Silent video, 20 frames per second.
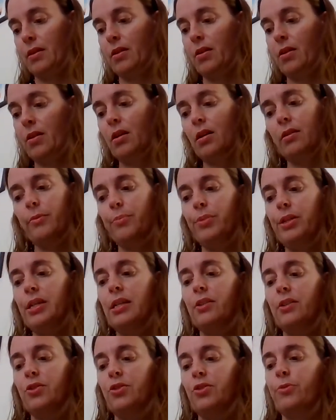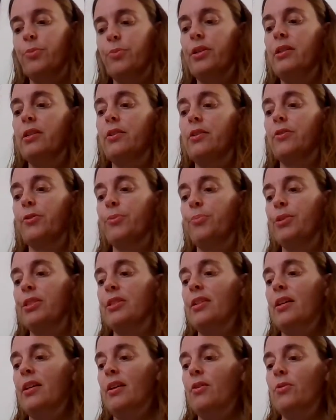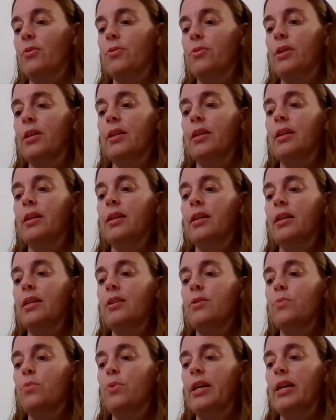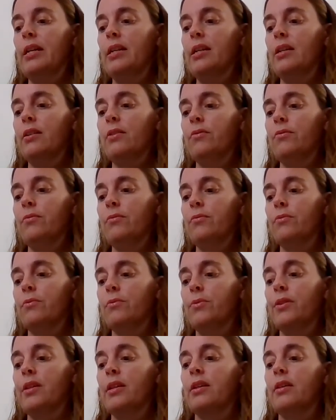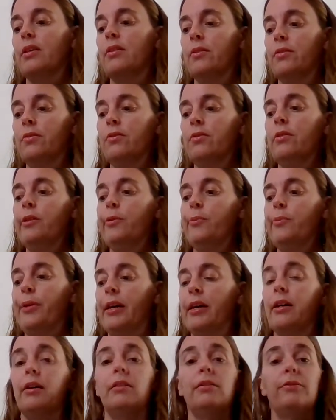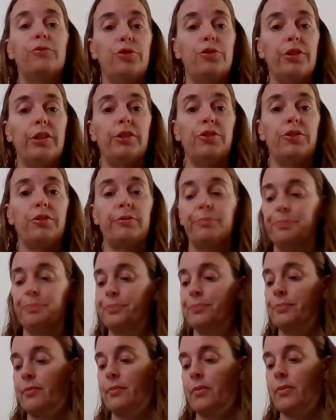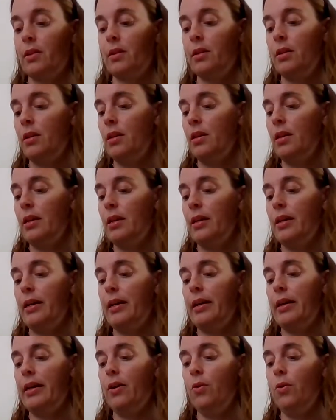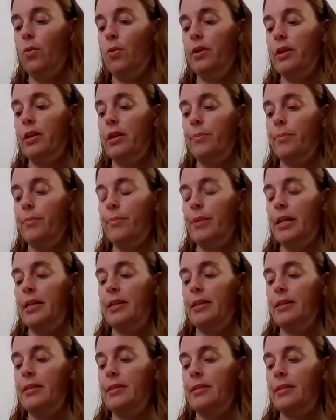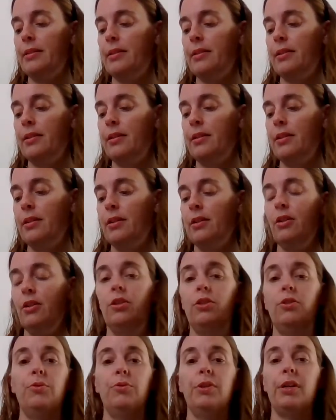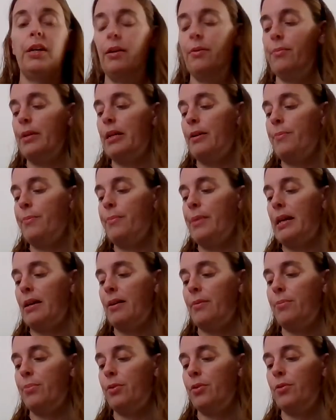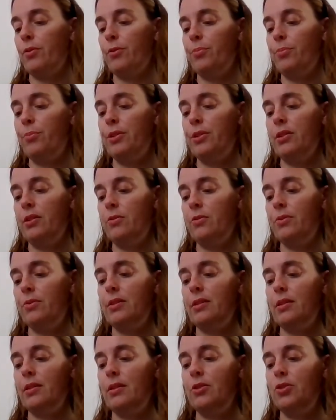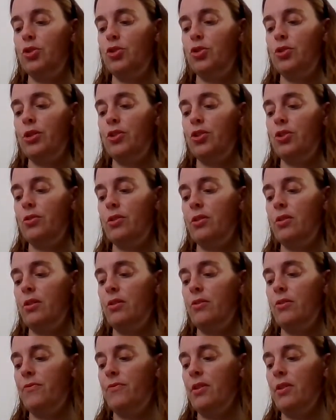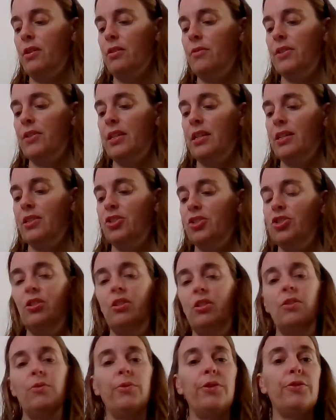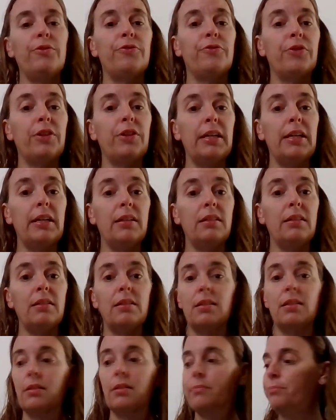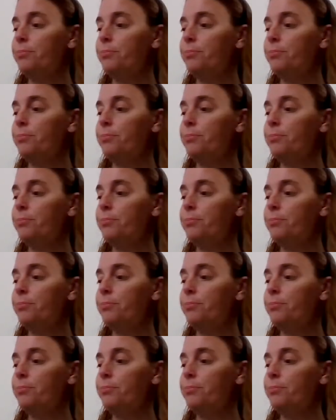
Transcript: On the beach, their buddy Grumpy Toad is waiting with a glittery pile of treasure. Ahoy, mateys. You got my map. Grumpy Toad says, Treasure is no fun if you can't share it with your friends.